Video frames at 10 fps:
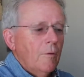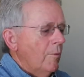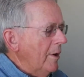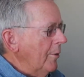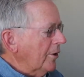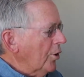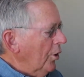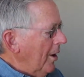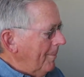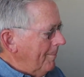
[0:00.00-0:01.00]
we would
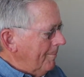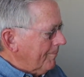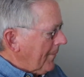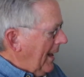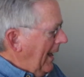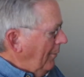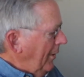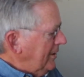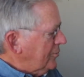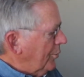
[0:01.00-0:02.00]
go up
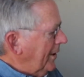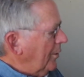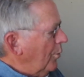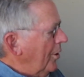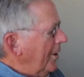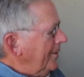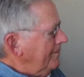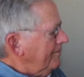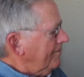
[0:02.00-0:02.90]
Highway 21.